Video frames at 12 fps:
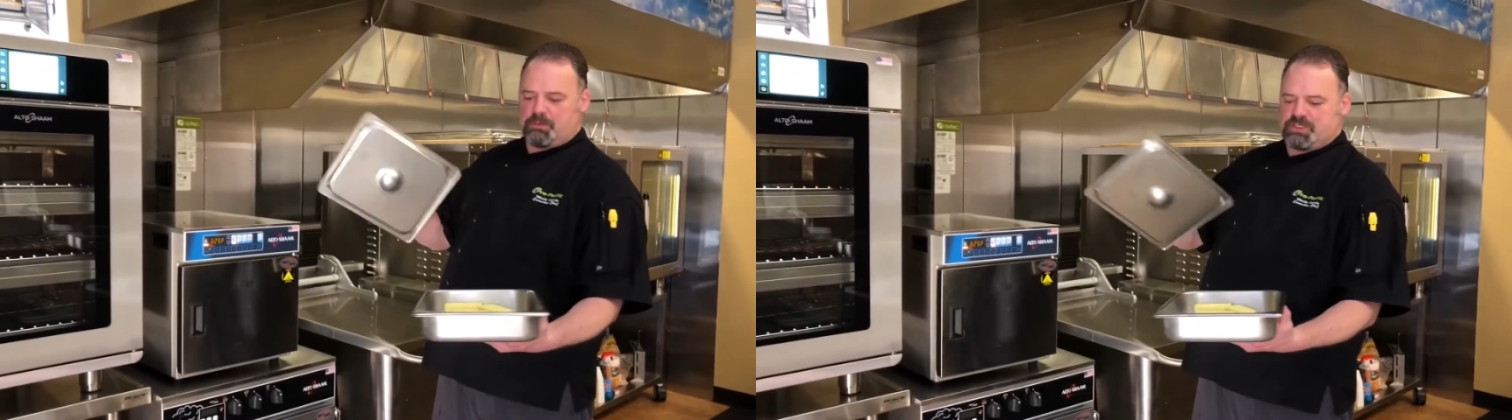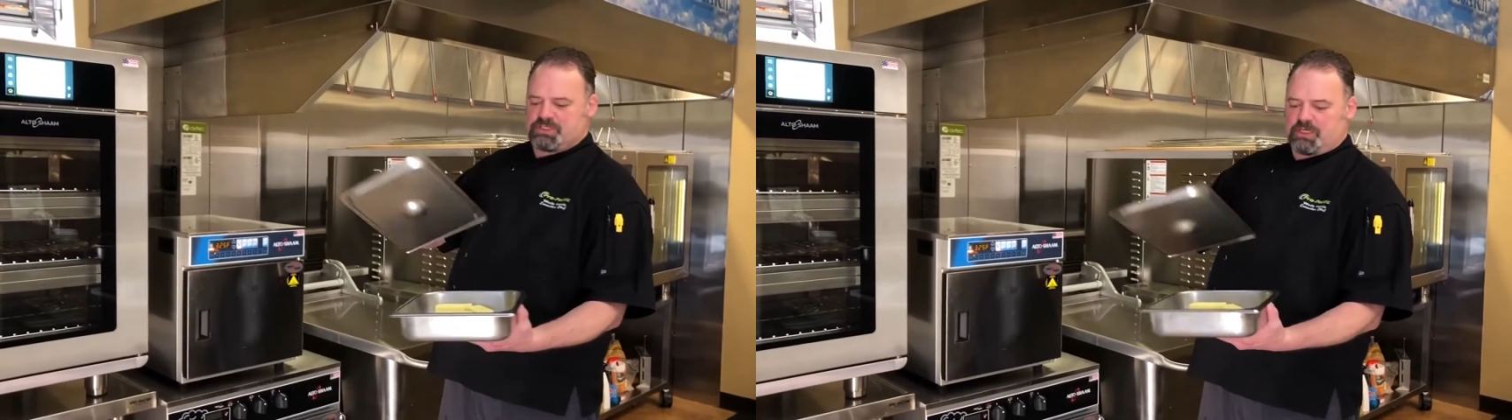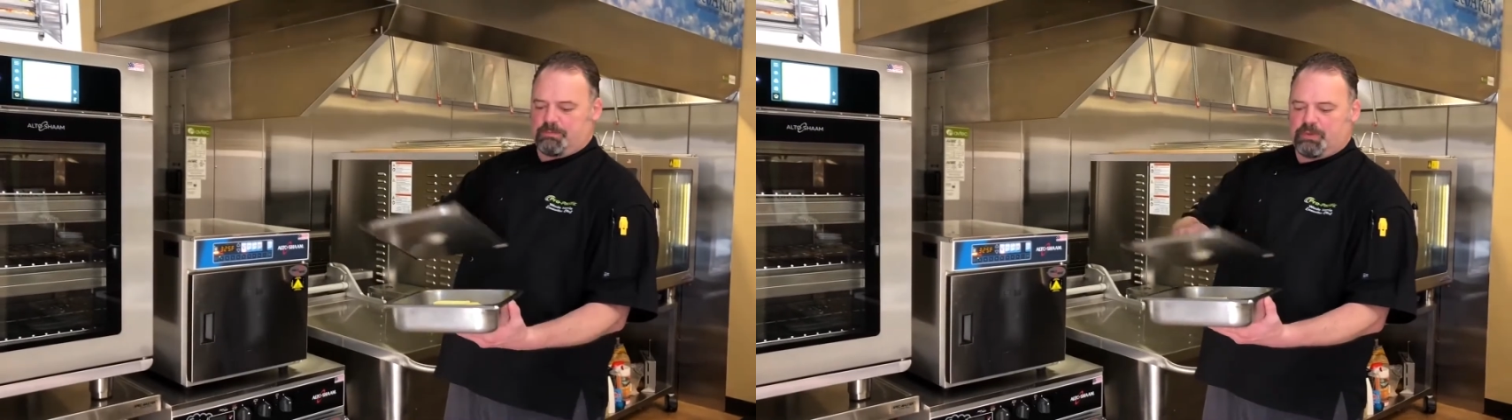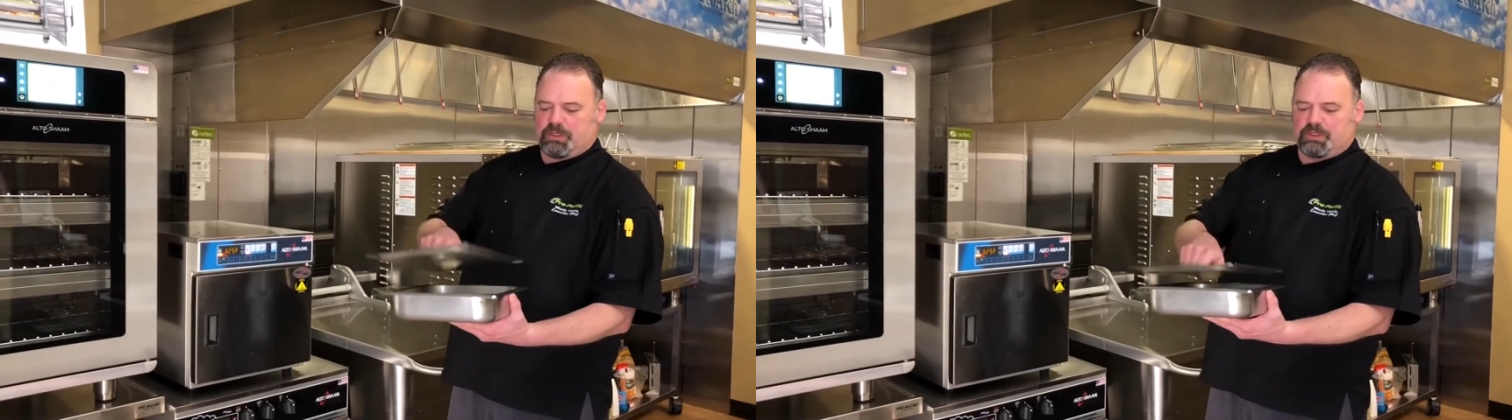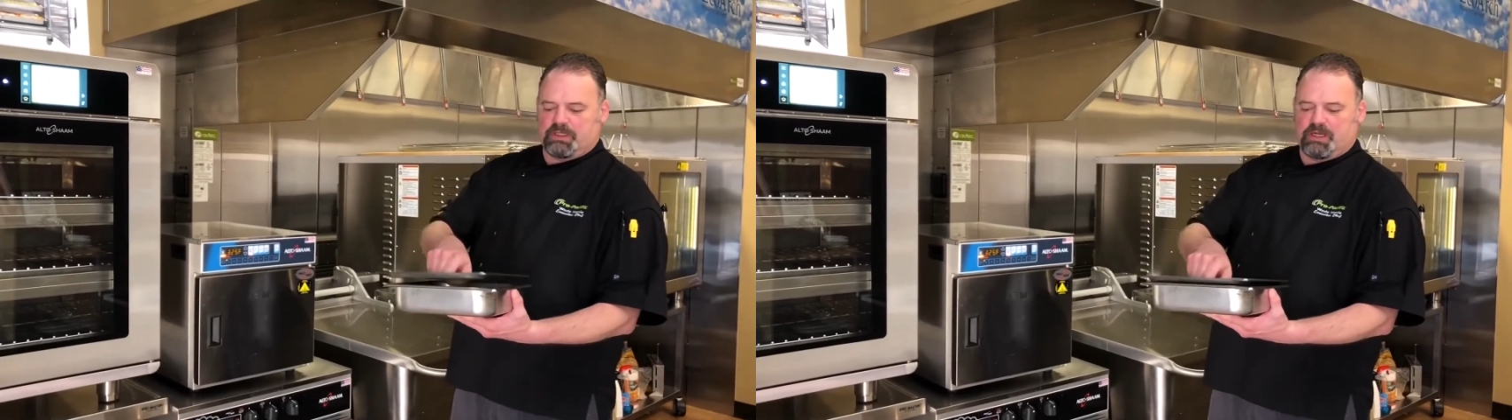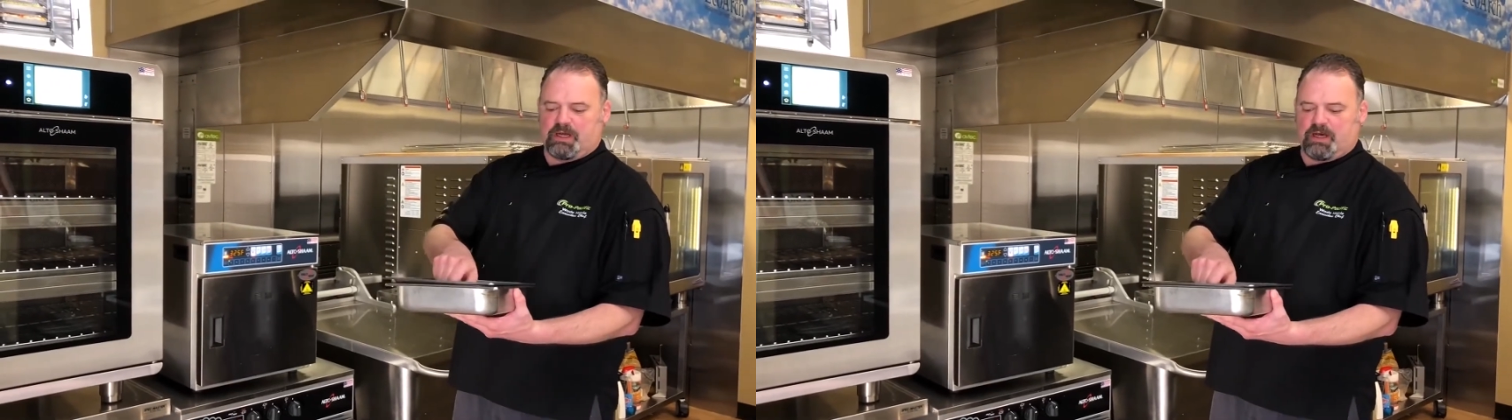we're just going to put a
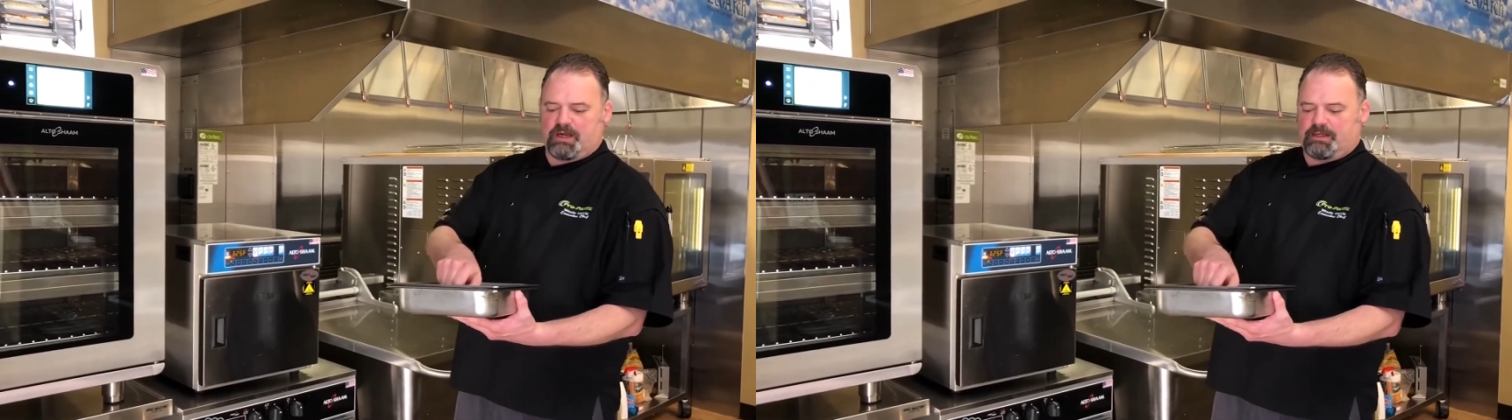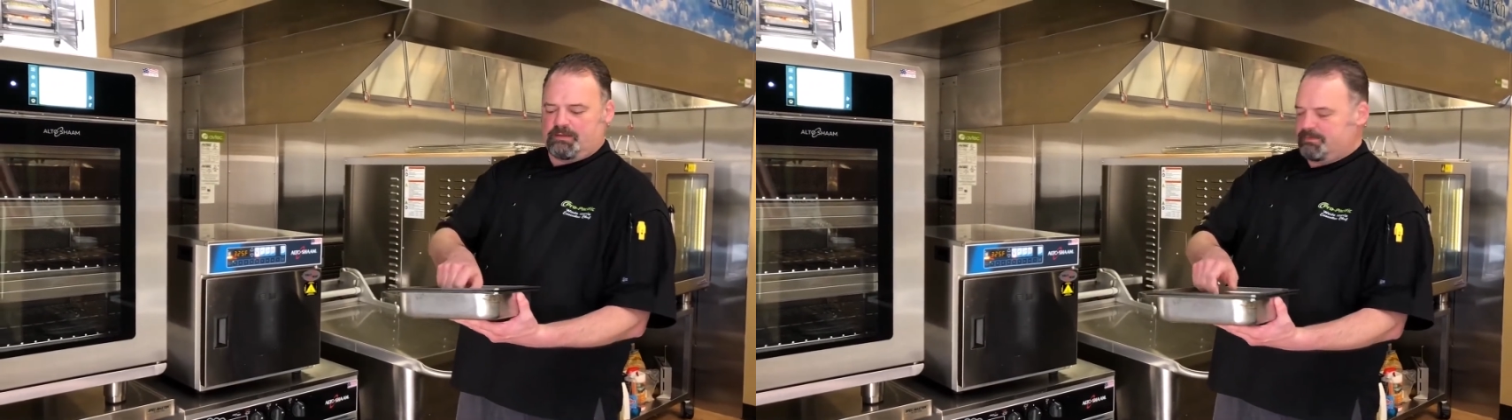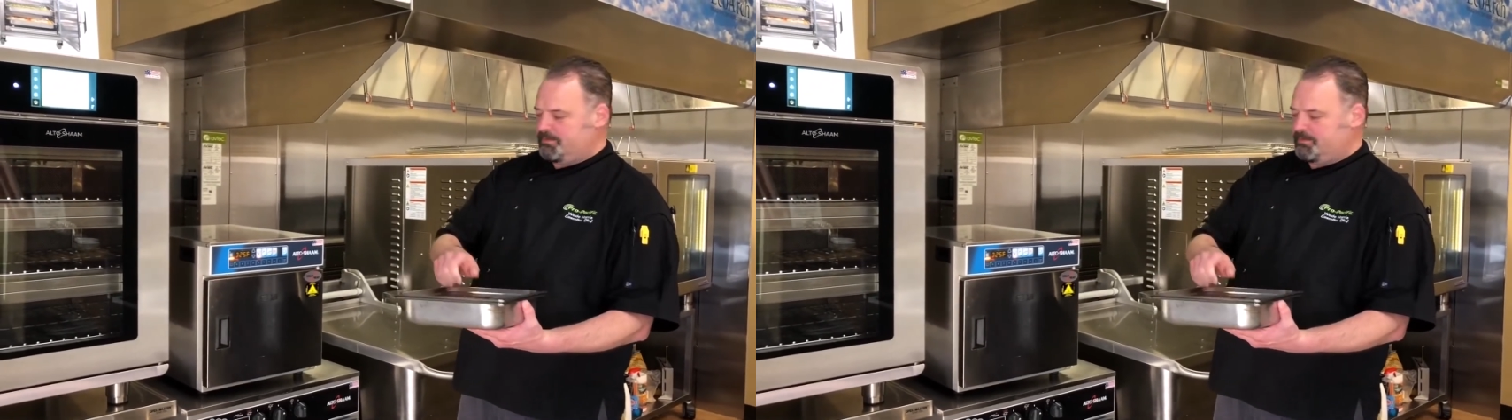lid on it.